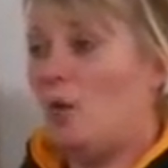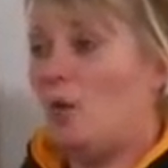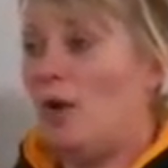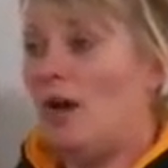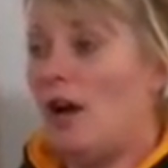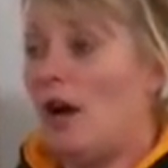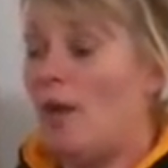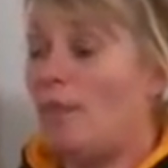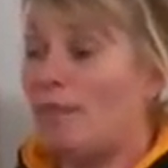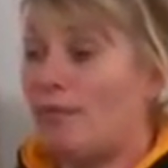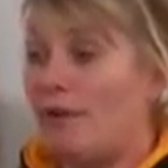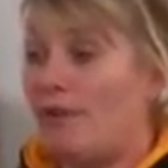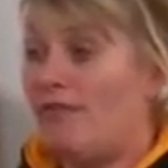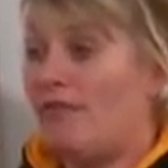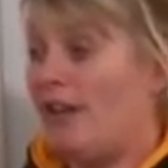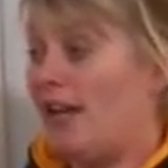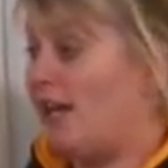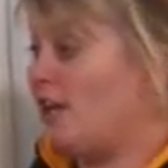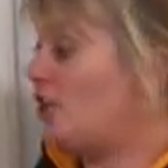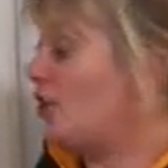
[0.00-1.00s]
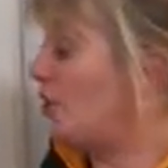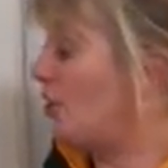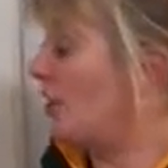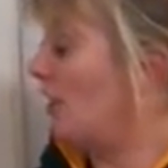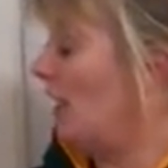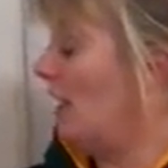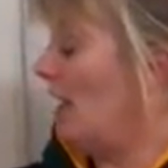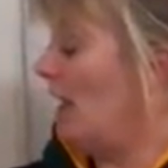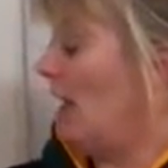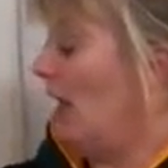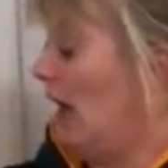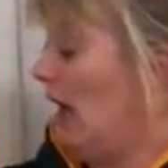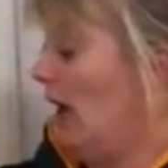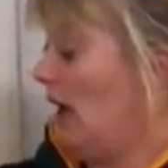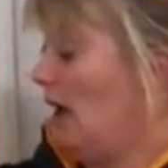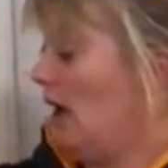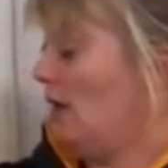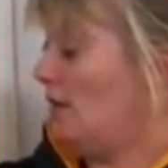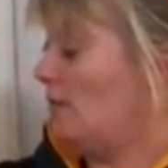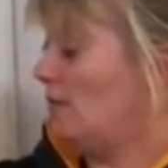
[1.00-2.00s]
we are privileged
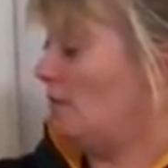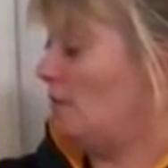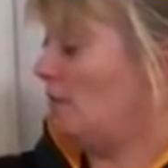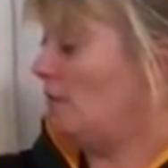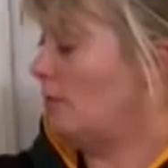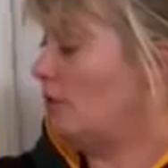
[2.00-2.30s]
um,